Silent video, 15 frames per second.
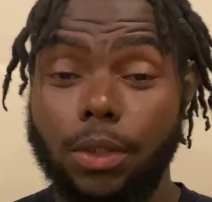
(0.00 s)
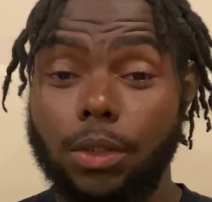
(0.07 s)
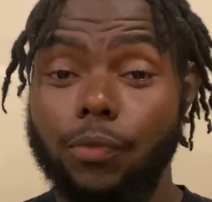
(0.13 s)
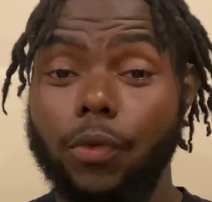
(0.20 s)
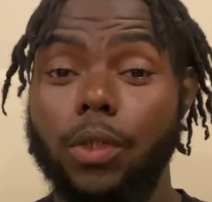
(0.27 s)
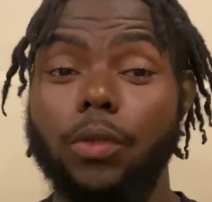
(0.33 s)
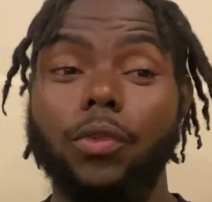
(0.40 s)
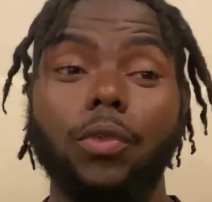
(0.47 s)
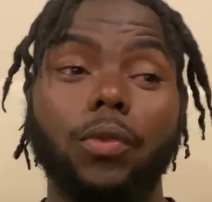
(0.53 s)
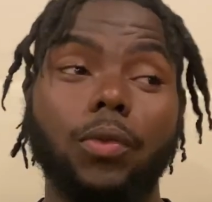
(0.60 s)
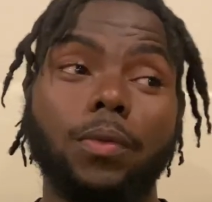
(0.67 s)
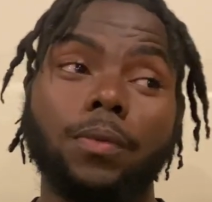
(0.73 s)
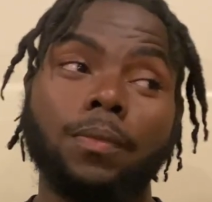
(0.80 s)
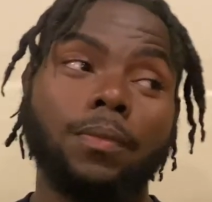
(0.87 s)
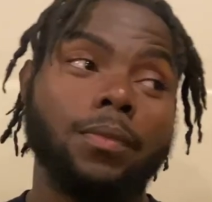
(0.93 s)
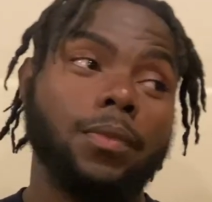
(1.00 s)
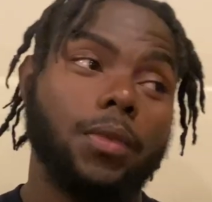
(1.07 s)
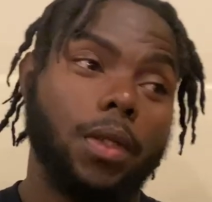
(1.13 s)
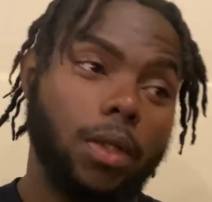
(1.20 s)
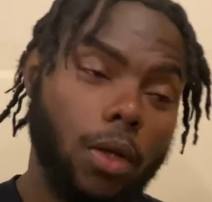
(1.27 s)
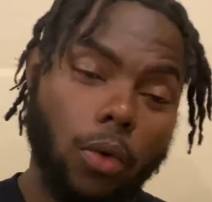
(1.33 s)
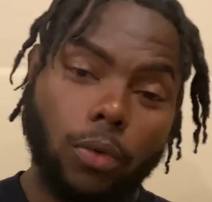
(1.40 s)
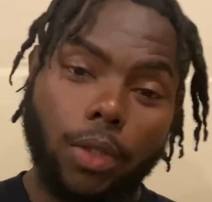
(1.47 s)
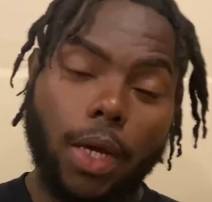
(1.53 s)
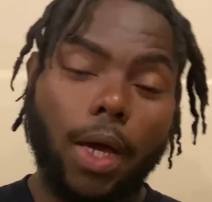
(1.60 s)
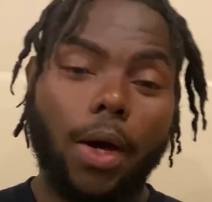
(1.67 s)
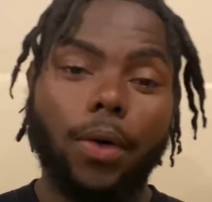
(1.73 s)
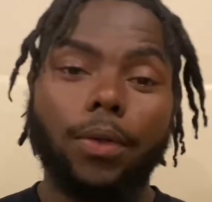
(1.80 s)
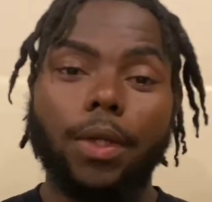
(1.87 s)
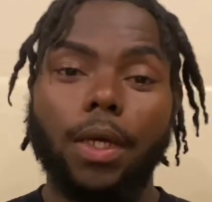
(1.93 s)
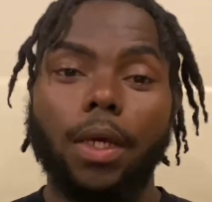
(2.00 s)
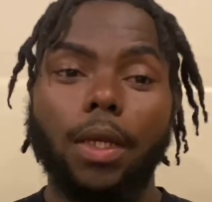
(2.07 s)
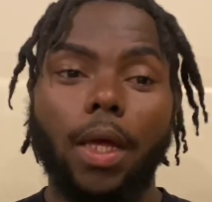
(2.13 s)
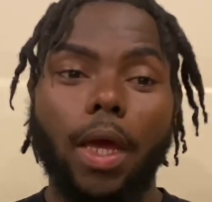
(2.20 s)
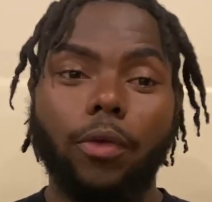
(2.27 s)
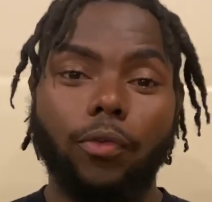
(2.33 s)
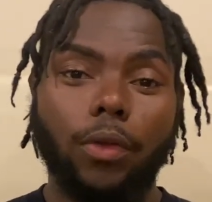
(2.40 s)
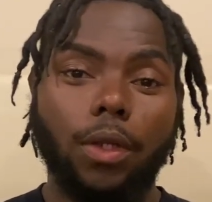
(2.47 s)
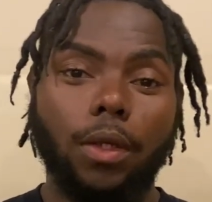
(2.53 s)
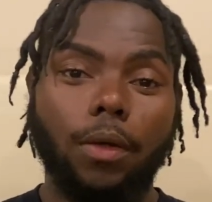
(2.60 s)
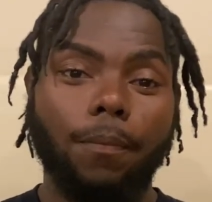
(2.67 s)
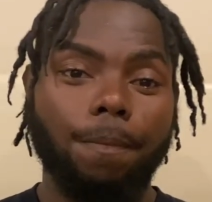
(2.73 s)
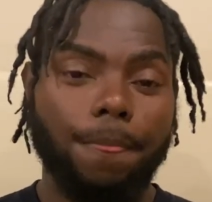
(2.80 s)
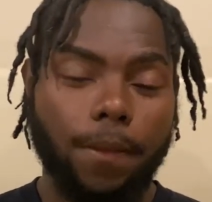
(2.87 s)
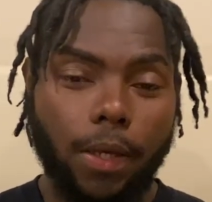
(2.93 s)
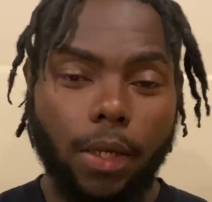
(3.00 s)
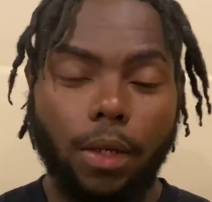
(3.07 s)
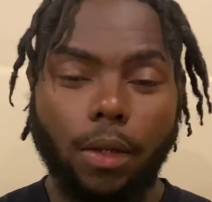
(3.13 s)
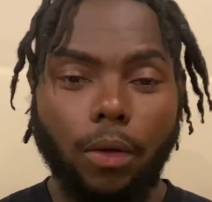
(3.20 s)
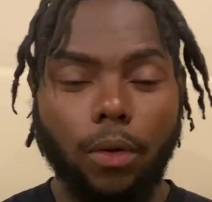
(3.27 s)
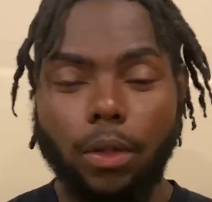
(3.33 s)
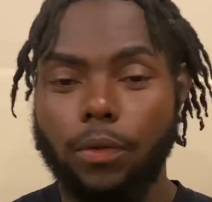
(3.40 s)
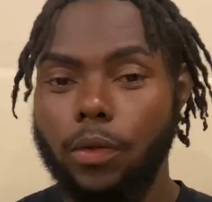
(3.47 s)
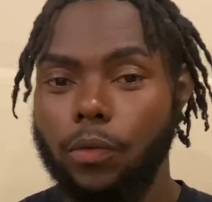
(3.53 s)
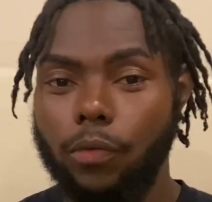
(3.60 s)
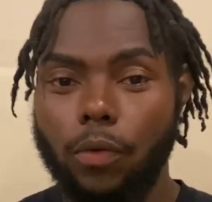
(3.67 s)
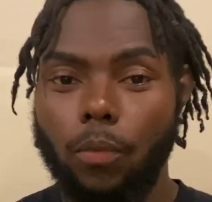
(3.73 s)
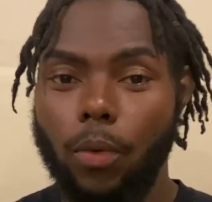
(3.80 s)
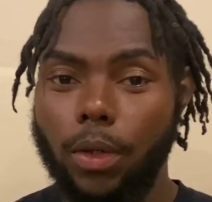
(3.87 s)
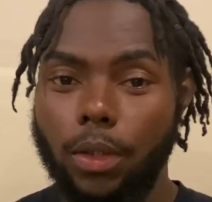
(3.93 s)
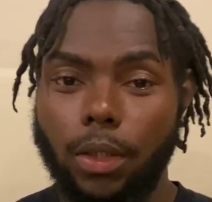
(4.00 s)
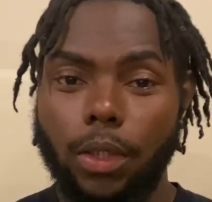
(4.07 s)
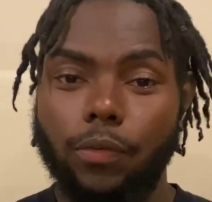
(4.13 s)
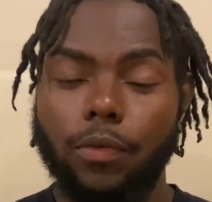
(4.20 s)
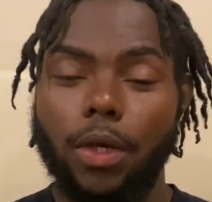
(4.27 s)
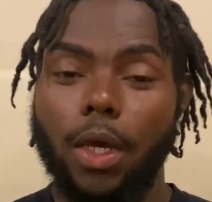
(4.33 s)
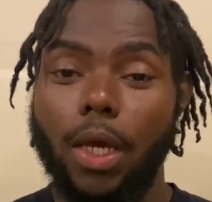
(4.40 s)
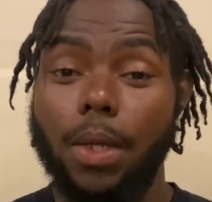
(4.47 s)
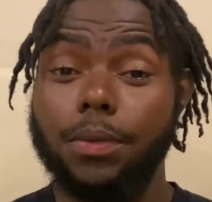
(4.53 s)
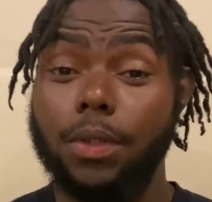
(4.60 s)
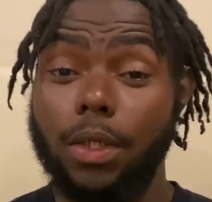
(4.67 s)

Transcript: for you to go down and actually get hooked into one of these games,